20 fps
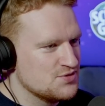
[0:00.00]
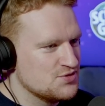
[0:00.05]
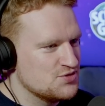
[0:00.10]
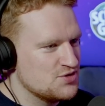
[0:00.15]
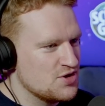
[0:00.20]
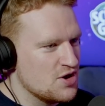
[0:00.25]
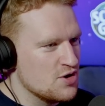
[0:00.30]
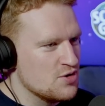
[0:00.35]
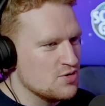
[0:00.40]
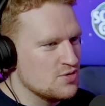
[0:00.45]

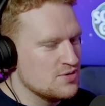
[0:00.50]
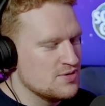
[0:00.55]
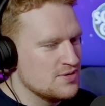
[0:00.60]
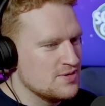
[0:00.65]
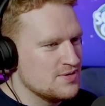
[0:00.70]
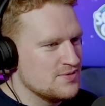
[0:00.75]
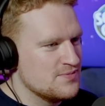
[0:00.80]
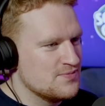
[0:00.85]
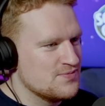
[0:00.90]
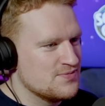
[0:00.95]
So
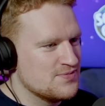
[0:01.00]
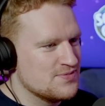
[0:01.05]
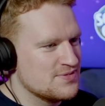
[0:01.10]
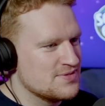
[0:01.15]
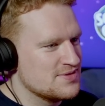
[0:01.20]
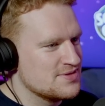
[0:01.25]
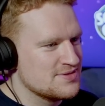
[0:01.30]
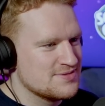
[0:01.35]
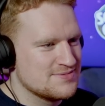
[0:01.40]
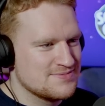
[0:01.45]
whoa, bro, you
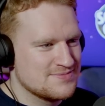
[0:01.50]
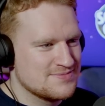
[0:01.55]
don't know